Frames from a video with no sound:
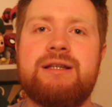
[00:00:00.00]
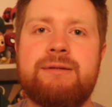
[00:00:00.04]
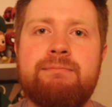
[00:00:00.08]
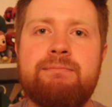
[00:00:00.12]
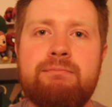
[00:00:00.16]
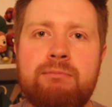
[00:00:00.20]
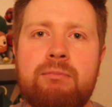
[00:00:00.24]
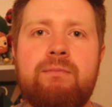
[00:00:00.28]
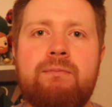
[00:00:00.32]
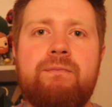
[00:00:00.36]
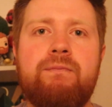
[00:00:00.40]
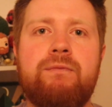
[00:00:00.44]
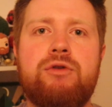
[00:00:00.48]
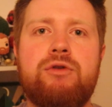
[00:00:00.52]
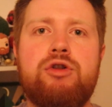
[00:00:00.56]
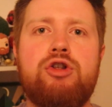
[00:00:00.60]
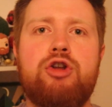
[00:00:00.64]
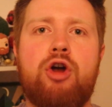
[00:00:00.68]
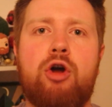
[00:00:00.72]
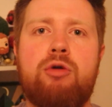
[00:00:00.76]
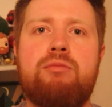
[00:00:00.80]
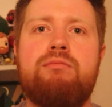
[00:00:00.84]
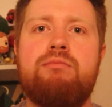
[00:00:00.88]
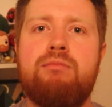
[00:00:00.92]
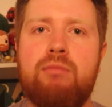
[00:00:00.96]
is,
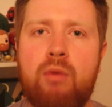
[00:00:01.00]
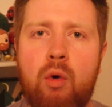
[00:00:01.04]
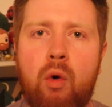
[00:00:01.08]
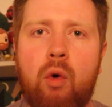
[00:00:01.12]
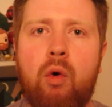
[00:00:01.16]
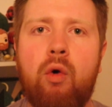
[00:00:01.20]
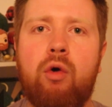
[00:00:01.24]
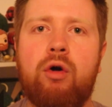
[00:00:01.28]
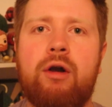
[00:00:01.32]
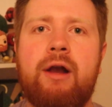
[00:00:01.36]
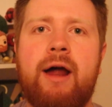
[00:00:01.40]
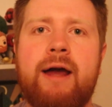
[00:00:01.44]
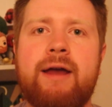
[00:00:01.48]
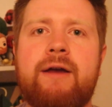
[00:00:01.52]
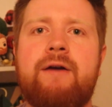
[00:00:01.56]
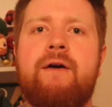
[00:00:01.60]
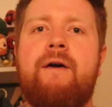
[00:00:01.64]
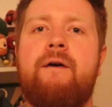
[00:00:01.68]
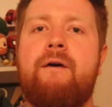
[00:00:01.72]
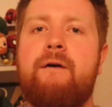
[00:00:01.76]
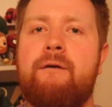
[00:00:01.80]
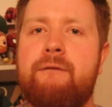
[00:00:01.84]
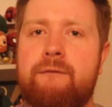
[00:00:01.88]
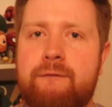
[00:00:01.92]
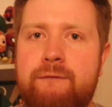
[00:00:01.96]
more, like,
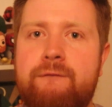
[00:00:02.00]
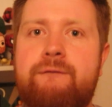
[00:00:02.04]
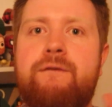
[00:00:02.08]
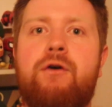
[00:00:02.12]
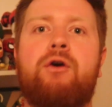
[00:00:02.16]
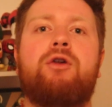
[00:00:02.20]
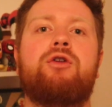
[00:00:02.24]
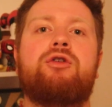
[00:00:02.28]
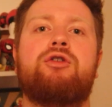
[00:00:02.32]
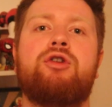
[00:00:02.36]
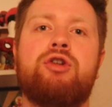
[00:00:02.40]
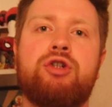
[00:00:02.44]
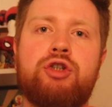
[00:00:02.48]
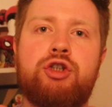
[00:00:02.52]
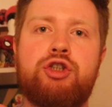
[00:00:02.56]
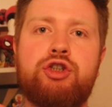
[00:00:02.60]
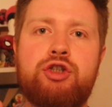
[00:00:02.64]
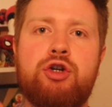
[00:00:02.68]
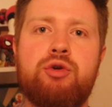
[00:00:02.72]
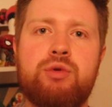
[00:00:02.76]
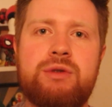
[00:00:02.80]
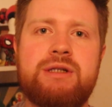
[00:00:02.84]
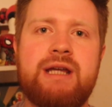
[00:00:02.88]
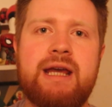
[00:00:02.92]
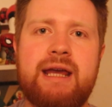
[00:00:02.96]
full
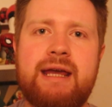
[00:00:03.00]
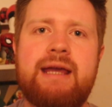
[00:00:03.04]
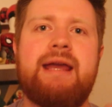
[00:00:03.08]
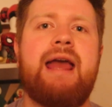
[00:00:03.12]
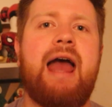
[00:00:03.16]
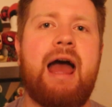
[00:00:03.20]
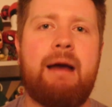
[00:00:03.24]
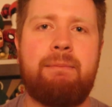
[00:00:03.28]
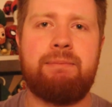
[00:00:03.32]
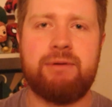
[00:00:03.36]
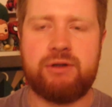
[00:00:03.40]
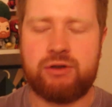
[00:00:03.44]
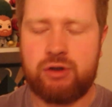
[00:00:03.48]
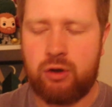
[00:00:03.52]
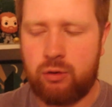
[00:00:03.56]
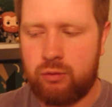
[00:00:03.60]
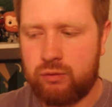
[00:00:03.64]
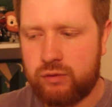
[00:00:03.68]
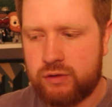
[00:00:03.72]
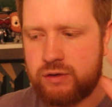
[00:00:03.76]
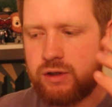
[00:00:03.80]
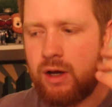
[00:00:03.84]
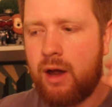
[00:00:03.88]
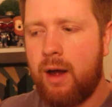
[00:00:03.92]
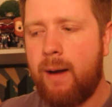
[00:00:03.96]
shooty
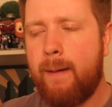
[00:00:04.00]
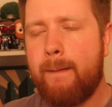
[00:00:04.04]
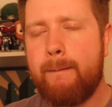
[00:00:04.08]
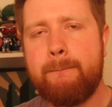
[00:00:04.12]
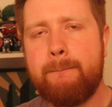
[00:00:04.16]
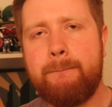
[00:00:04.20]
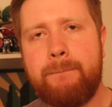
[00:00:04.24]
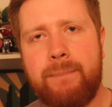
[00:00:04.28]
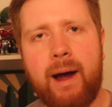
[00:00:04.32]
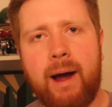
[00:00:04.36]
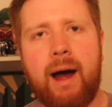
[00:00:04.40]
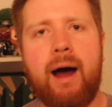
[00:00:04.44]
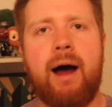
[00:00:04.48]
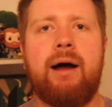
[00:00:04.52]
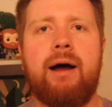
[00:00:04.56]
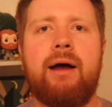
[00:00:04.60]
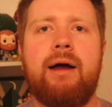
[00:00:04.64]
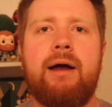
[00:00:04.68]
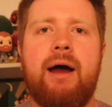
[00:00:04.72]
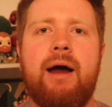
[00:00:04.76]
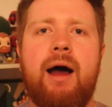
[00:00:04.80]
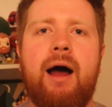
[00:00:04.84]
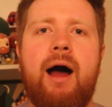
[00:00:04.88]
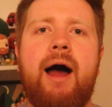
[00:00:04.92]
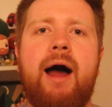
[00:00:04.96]
episodes, but
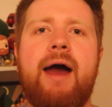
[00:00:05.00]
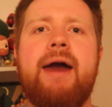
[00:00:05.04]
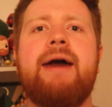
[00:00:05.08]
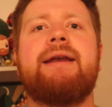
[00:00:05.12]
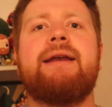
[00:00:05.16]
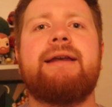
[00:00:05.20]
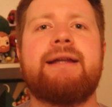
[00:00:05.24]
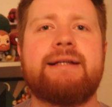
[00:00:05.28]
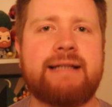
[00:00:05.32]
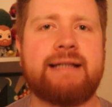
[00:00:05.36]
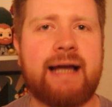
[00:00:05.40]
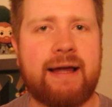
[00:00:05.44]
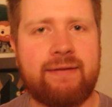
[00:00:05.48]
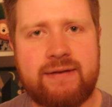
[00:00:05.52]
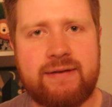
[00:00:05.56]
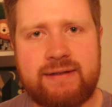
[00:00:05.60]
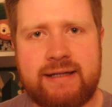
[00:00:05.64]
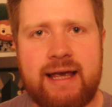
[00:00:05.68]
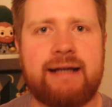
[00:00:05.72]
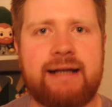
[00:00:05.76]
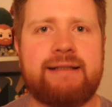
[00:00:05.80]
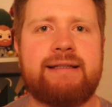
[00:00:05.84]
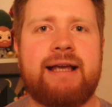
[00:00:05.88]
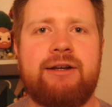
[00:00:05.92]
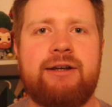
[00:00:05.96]
I understand the
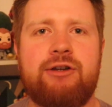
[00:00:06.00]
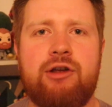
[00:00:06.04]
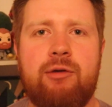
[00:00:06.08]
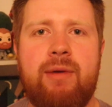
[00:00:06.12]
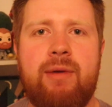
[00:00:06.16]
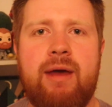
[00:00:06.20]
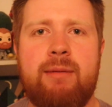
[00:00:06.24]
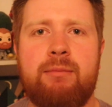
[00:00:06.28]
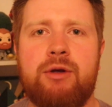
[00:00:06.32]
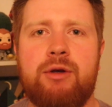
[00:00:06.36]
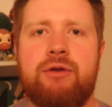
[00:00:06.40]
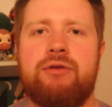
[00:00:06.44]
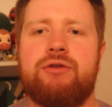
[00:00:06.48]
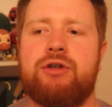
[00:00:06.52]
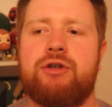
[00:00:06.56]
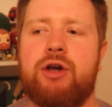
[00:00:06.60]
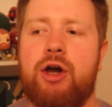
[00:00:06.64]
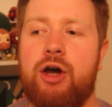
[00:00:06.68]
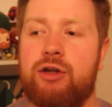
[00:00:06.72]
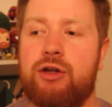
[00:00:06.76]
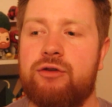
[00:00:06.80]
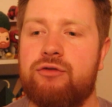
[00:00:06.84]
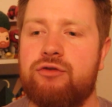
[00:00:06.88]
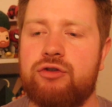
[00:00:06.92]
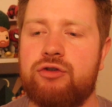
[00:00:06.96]
sex ed commitment,
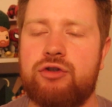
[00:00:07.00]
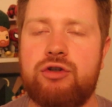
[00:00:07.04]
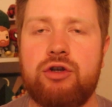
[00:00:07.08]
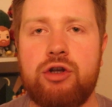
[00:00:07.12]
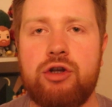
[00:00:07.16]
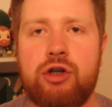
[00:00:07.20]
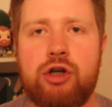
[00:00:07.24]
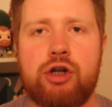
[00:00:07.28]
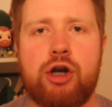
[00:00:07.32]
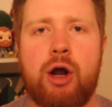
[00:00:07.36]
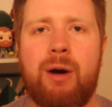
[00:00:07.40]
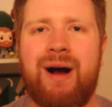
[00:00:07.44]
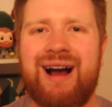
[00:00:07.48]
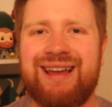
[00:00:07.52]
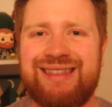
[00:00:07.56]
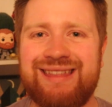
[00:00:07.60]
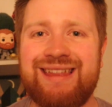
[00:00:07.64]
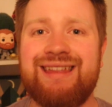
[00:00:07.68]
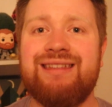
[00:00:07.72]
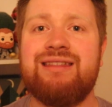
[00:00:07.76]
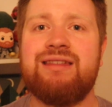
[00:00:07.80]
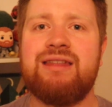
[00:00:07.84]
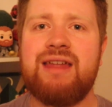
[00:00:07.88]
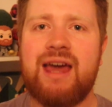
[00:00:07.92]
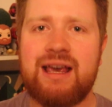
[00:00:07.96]
and, I
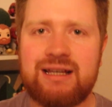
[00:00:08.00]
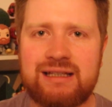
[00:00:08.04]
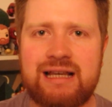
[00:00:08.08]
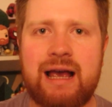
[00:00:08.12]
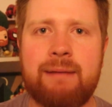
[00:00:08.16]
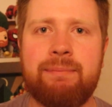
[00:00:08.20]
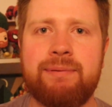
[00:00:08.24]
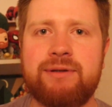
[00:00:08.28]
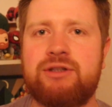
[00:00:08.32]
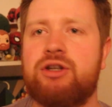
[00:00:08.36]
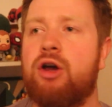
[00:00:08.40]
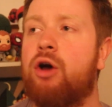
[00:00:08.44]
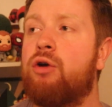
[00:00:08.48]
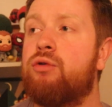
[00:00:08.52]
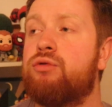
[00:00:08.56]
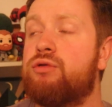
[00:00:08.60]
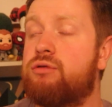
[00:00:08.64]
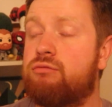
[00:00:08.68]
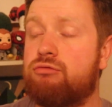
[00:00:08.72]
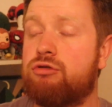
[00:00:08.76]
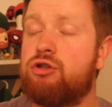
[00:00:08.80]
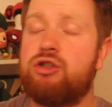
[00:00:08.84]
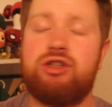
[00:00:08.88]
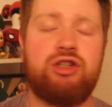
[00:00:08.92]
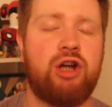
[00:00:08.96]
think this
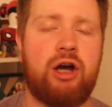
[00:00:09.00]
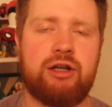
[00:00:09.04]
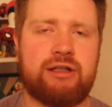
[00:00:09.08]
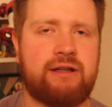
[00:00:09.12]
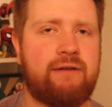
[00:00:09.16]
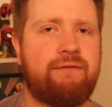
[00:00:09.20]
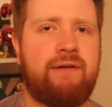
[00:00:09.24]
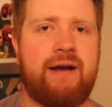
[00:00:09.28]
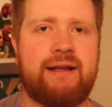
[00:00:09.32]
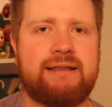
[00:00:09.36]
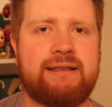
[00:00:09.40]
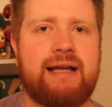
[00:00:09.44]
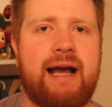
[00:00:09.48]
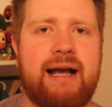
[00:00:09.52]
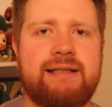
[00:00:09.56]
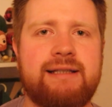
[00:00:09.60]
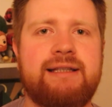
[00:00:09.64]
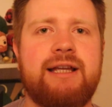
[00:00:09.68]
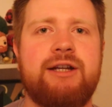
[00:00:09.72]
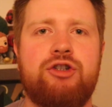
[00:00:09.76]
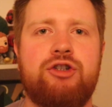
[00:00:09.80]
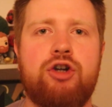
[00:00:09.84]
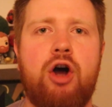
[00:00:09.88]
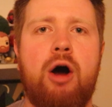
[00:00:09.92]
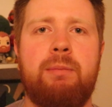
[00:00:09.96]
episode does a
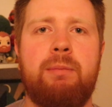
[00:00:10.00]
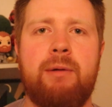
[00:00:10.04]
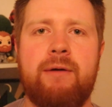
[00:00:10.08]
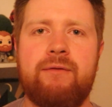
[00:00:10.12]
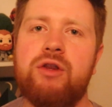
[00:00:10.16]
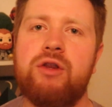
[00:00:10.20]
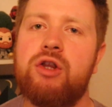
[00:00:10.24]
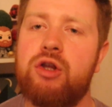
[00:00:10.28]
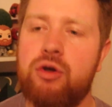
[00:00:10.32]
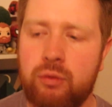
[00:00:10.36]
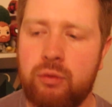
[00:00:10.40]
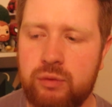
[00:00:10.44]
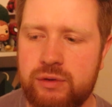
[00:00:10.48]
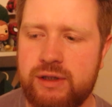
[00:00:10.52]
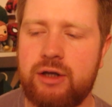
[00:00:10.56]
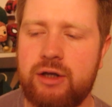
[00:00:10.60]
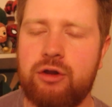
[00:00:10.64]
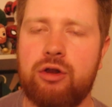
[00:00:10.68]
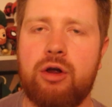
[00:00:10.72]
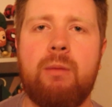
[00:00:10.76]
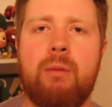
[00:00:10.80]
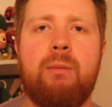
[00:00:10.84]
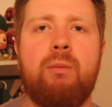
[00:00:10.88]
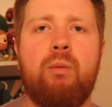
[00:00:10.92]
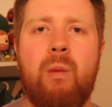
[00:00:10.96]
fantastic job of
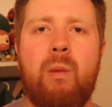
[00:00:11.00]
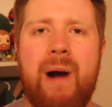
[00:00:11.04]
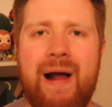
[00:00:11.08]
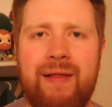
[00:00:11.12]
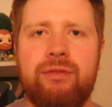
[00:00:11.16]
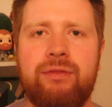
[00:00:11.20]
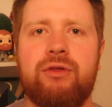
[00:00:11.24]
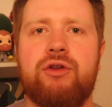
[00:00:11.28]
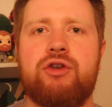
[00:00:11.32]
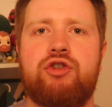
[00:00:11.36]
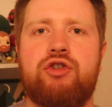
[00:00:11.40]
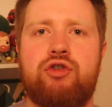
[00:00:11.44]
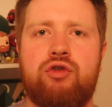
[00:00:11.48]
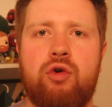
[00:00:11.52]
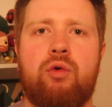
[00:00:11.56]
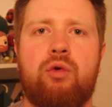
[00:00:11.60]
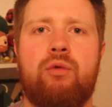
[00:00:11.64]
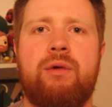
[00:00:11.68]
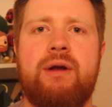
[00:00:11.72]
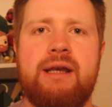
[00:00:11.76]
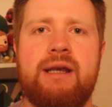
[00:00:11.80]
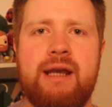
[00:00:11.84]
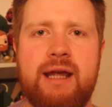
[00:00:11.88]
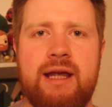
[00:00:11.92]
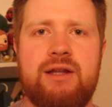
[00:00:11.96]
using them when the
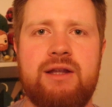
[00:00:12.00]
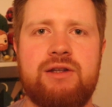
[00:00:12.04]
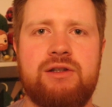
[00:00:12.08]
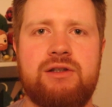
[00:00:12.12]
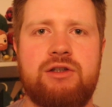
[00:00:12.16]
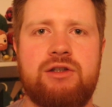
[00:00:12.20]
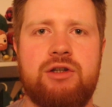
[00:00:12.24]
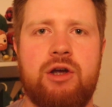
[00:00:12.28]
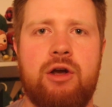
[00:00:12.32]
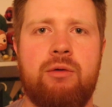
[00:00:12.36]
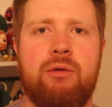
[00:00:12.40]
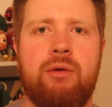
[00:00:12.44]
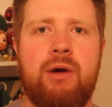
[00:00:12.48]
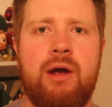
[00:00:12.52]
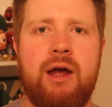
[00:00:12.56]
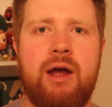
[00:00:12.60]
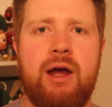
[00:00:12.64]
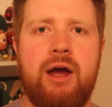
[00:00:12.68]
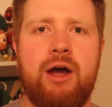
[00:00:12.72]
story needs to.